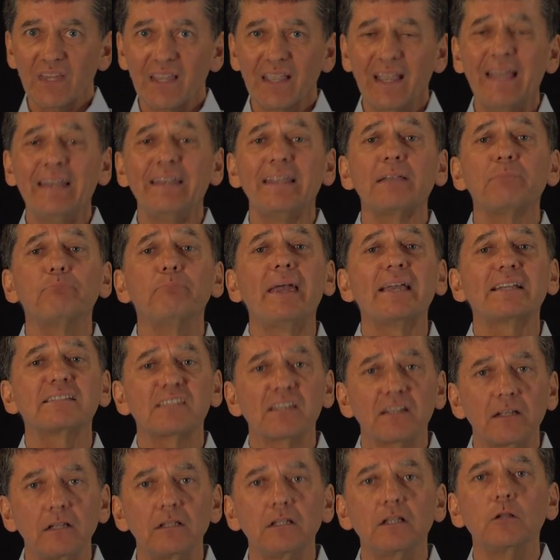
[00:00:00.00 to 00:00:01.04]
and that makes
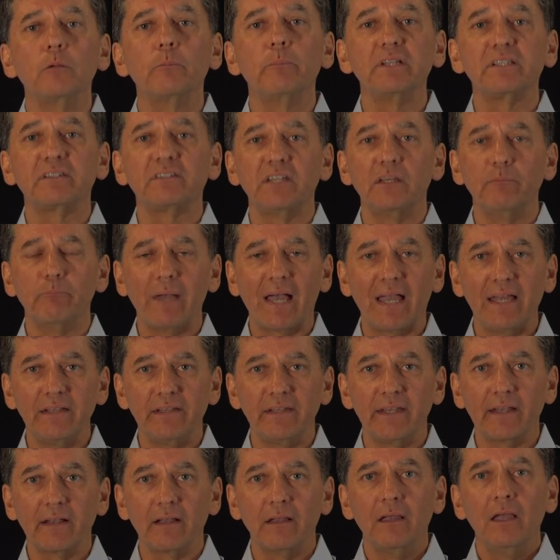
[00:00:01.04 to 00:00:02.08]
it a little bit
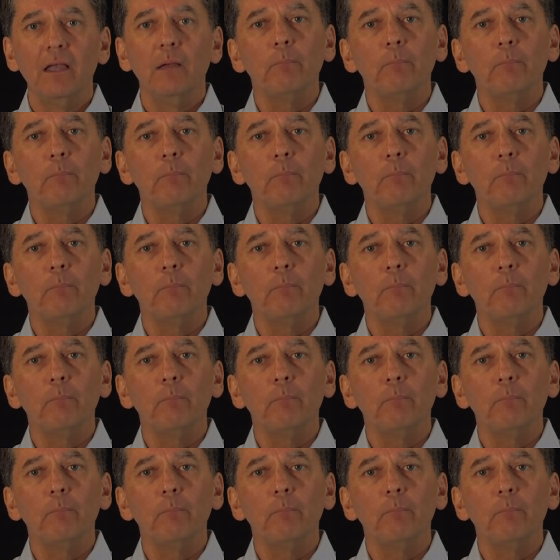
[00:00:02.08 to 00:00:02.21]
demanding.